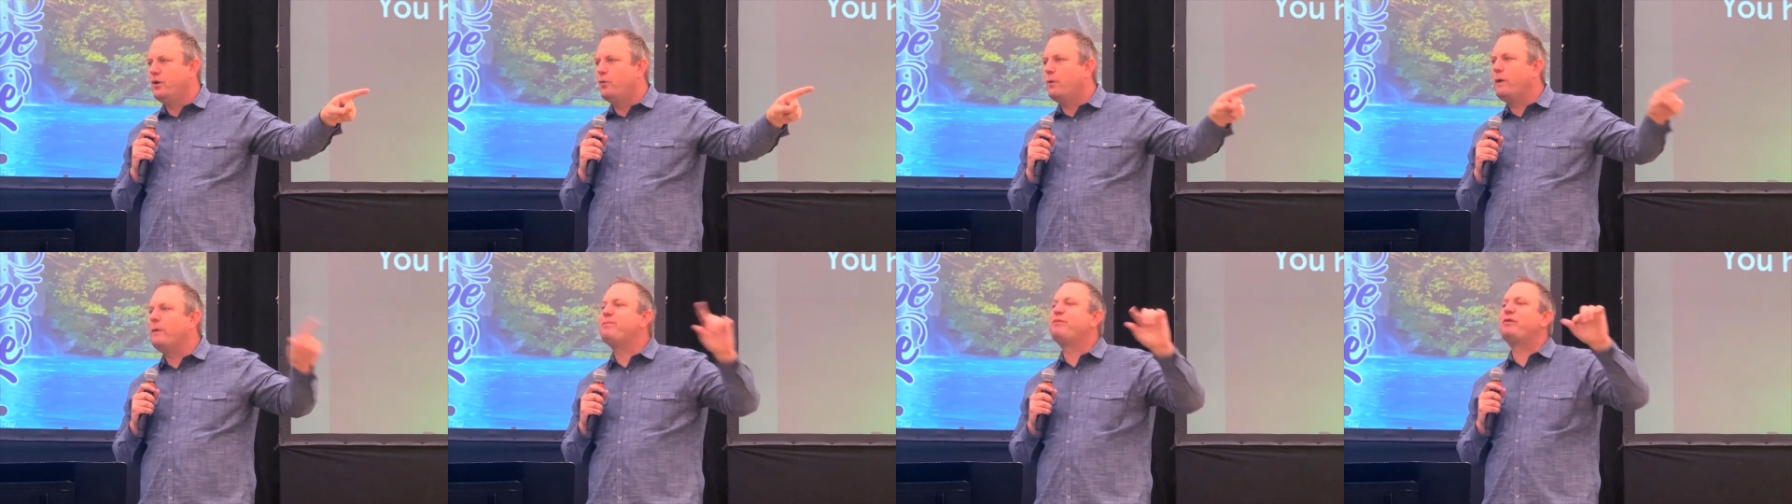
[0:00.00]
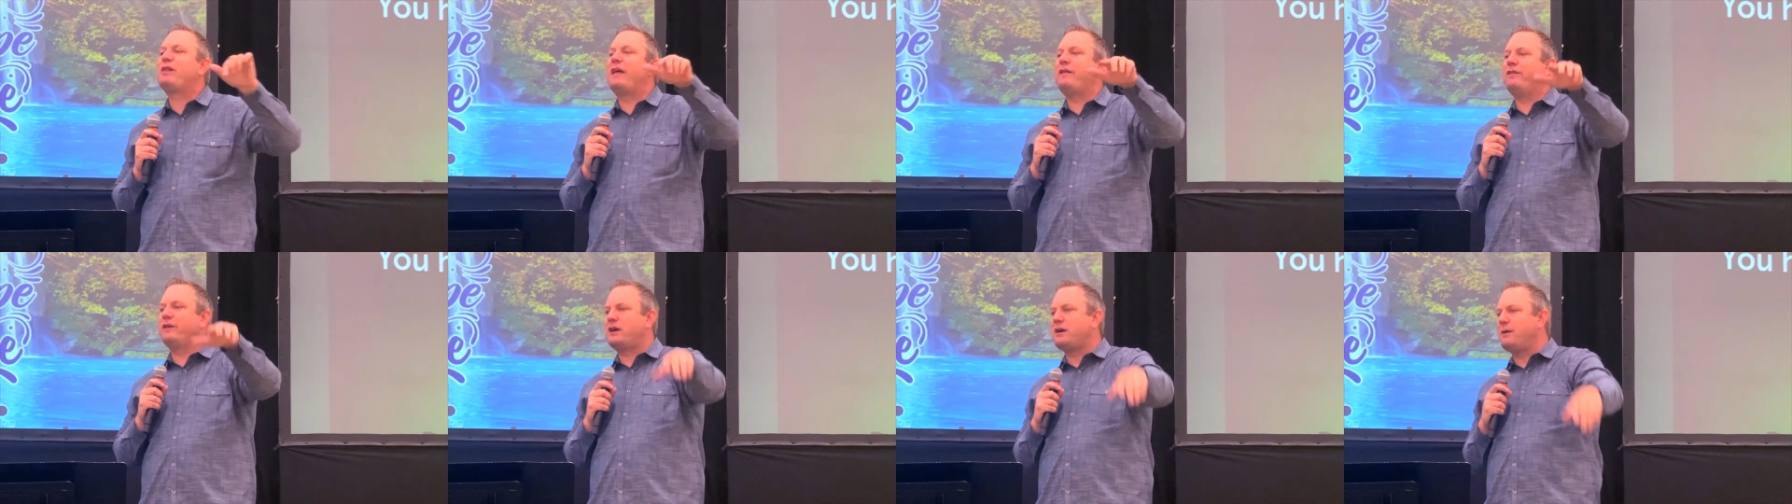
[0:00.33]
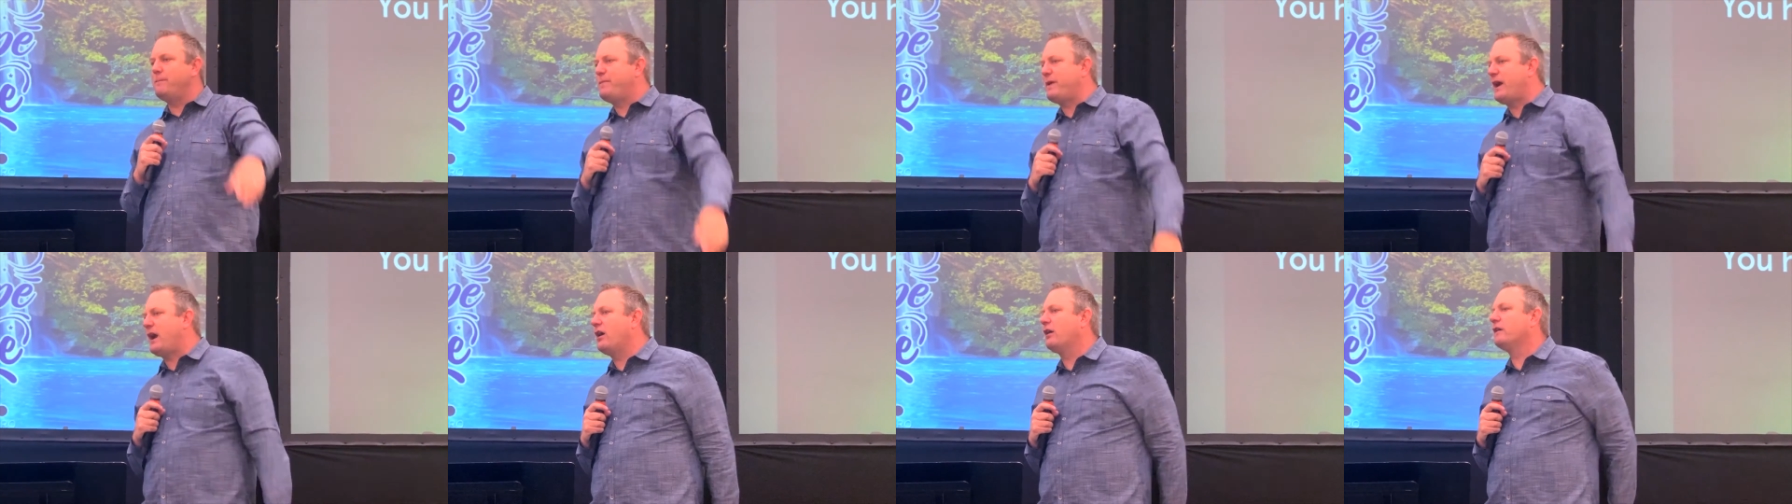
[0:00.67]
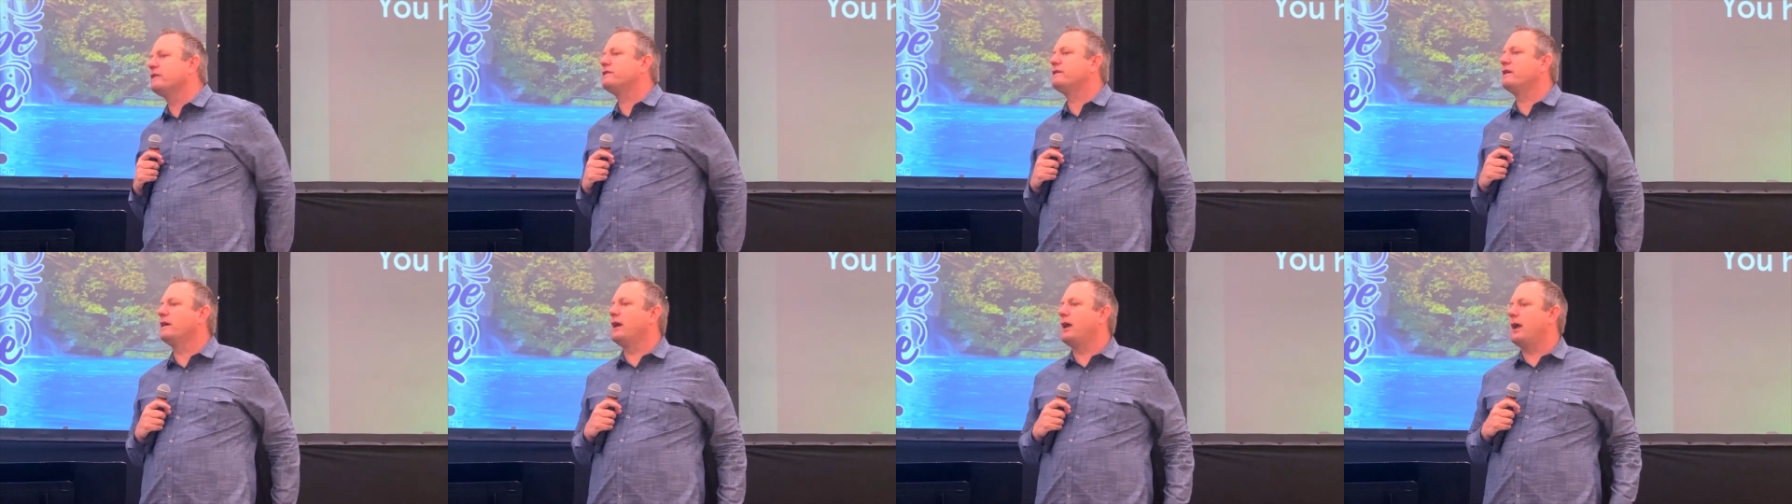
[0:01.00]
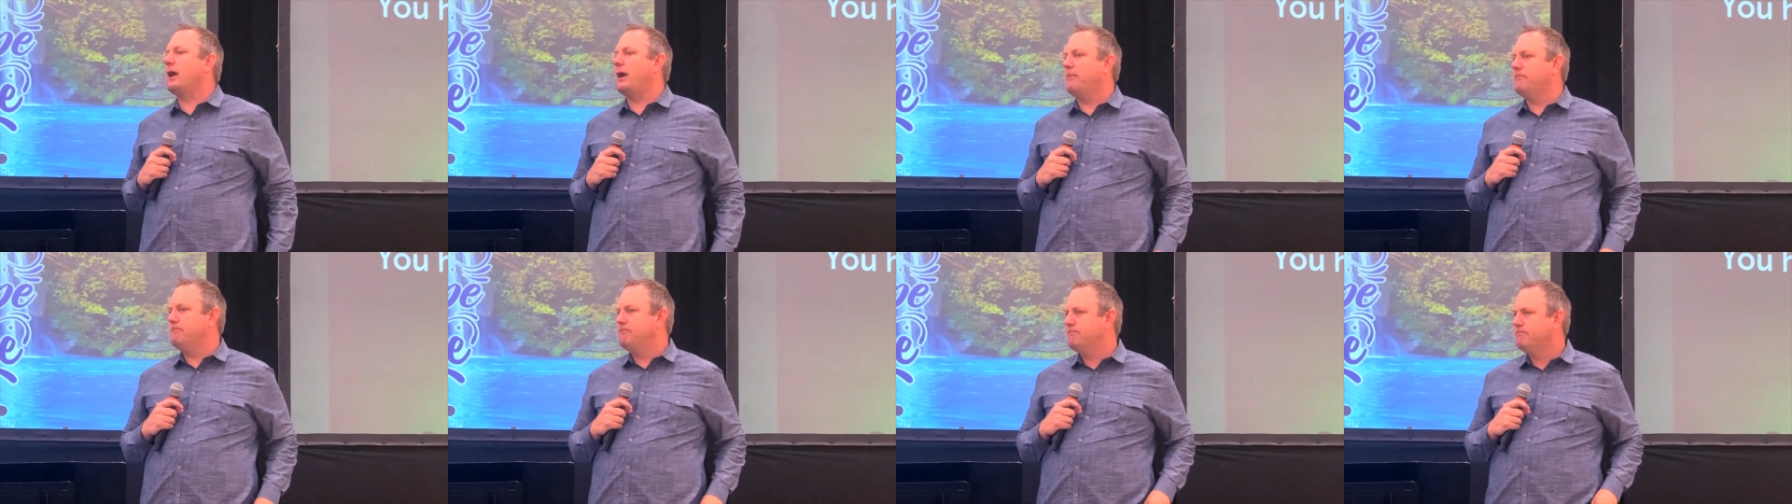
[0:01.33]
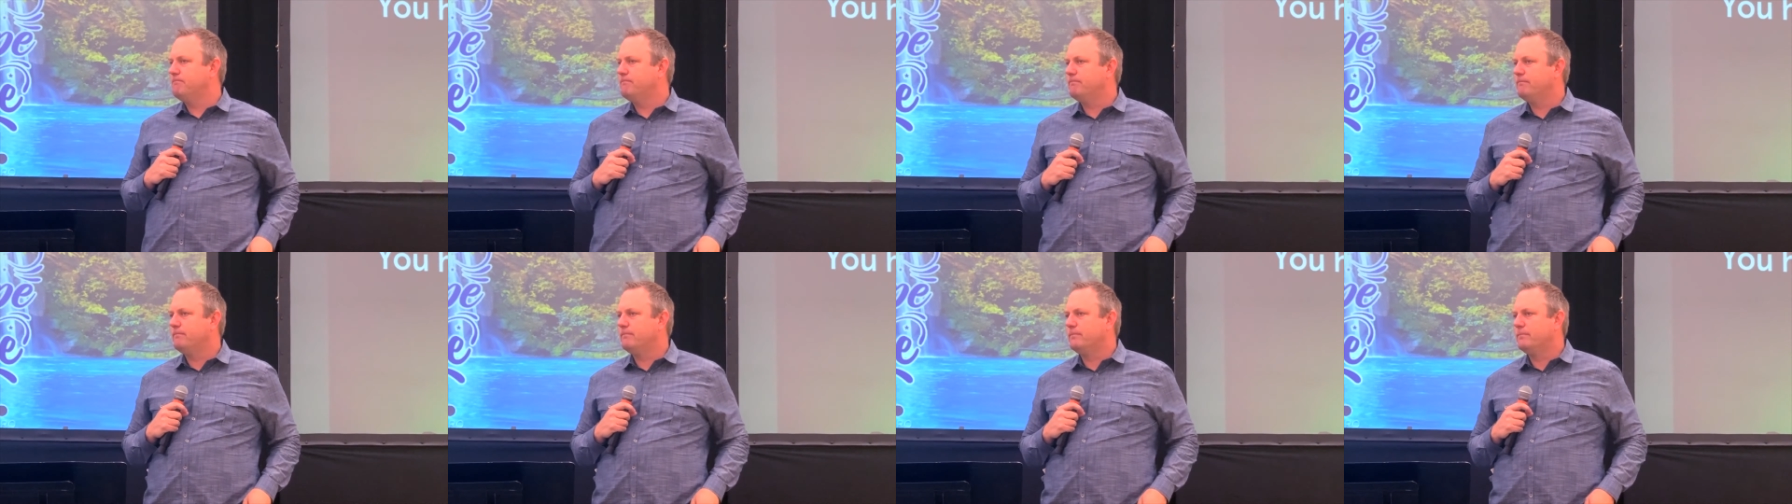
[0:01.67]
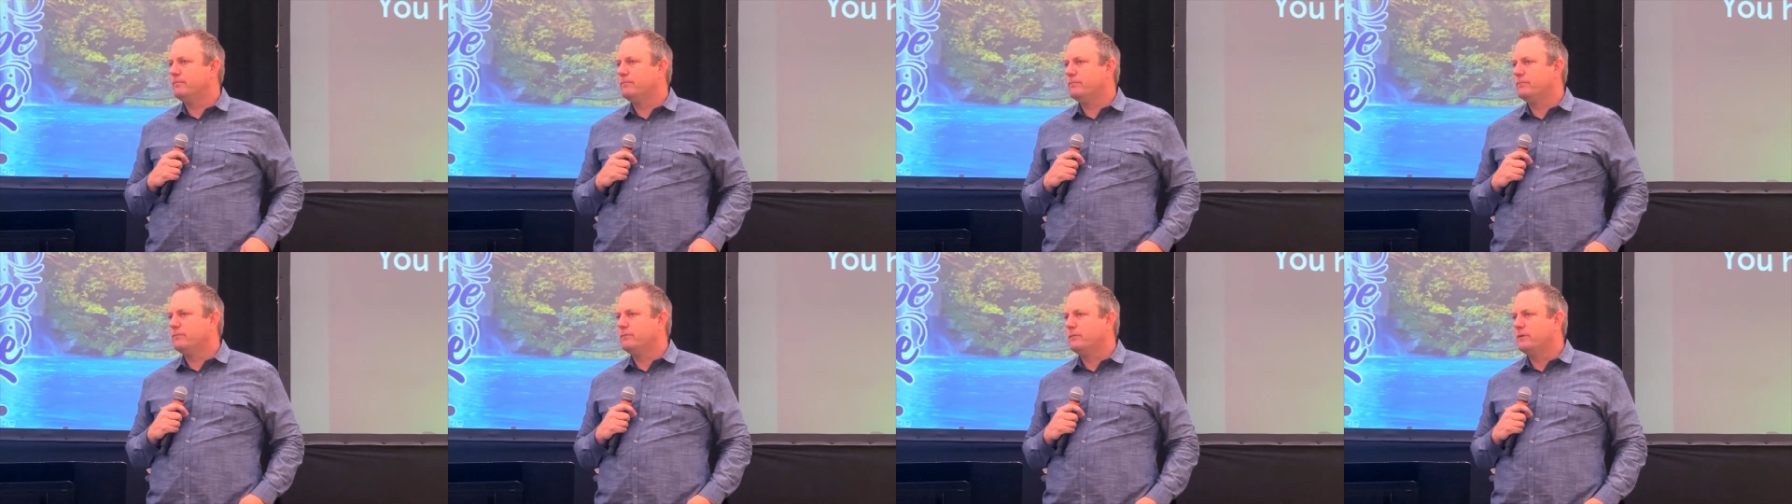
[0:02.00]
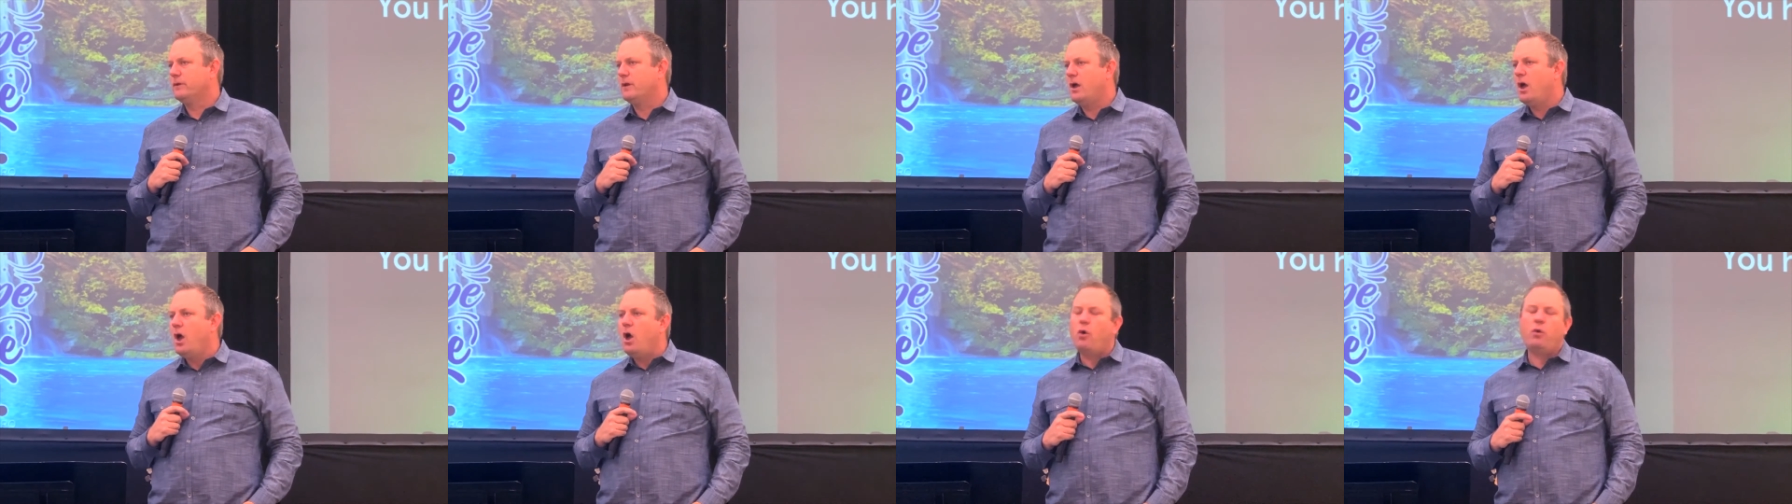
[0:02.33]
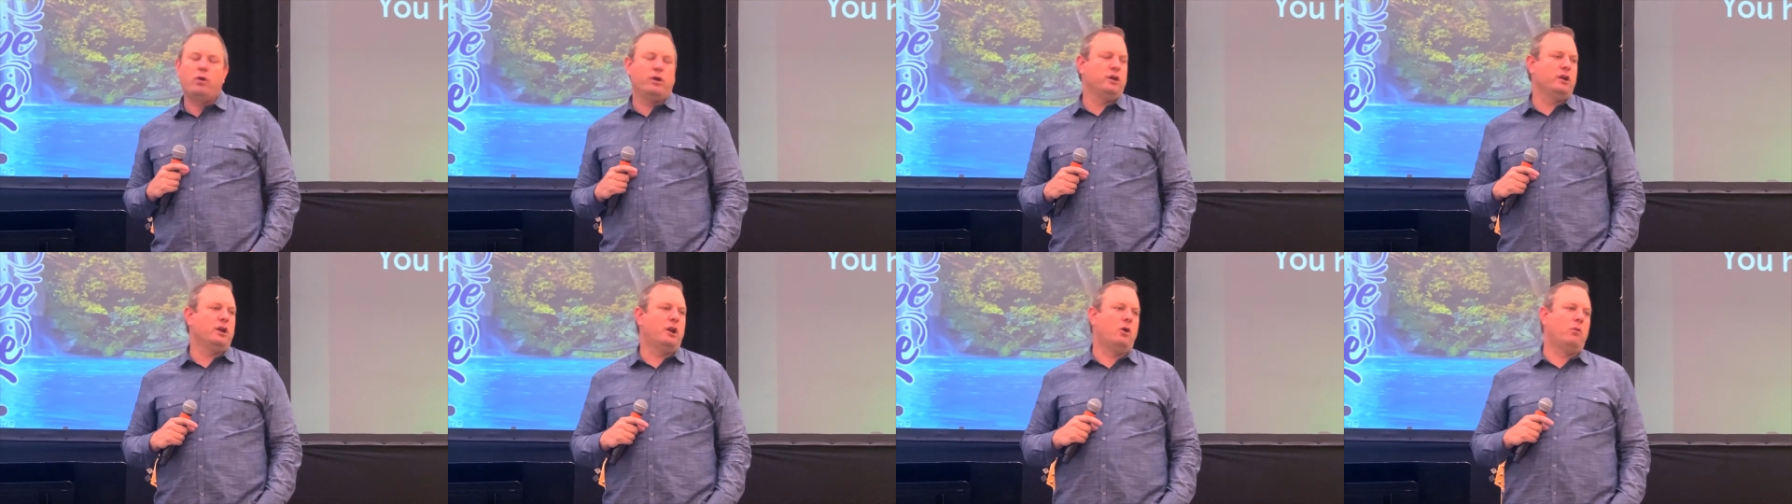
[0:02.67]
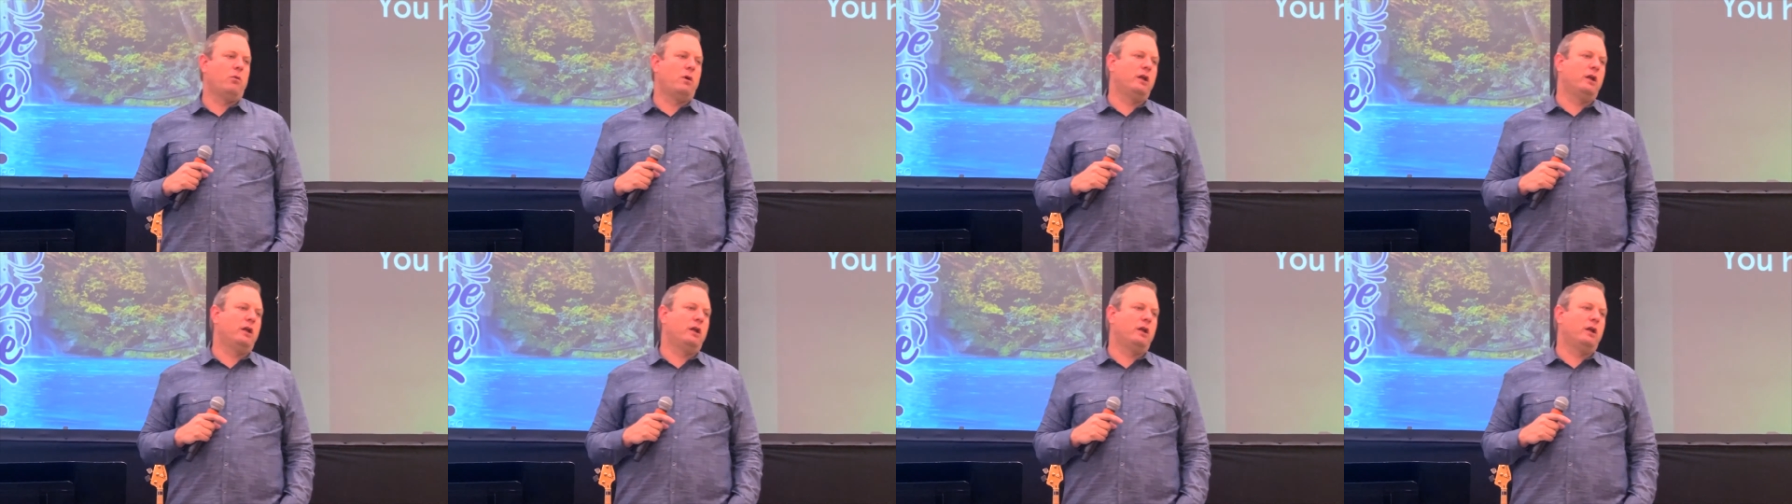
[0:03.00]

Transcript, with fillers: We play the comparison game. Well, you know